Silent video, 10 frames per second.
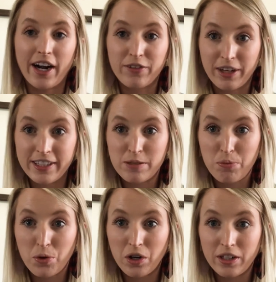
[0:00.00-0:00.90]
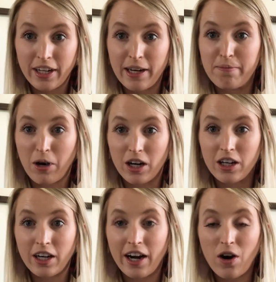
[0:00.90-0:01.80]
erase board and a
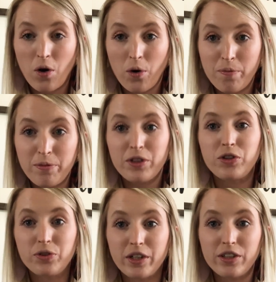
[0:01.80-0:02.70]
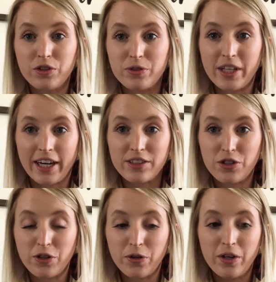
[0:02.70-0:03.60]
marker at home, you can use that
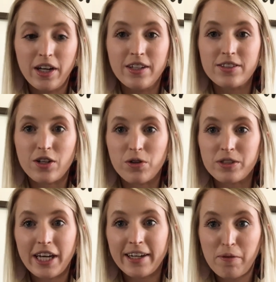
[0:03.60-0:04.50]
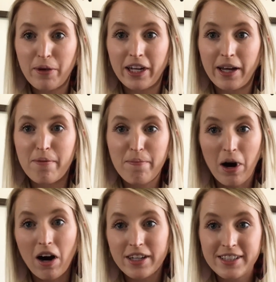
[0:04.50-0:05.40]
too. So take a minute,
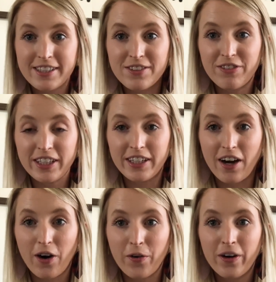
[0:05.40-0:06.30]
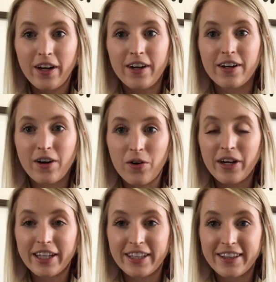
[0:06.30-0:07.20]
pause this video, go
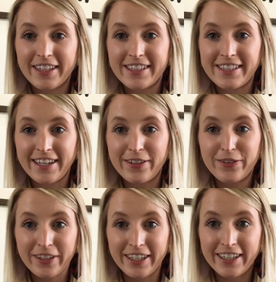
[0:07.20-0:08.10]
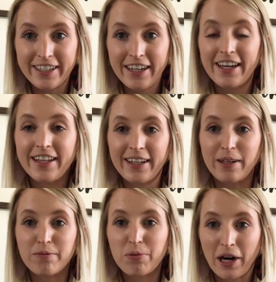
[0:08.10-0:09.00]
get the things that you need, and
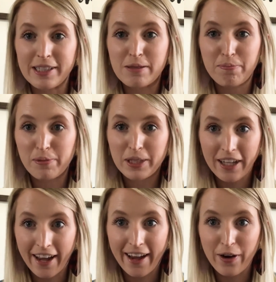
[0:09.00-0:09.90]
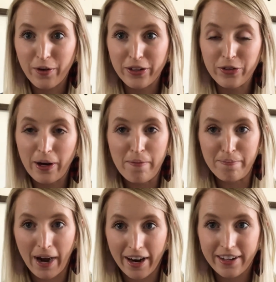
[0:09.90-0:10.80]
then press play when you come
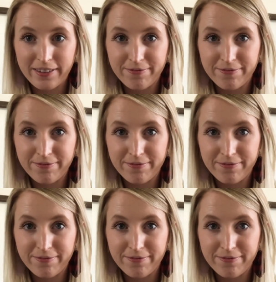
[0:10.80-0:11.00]
back.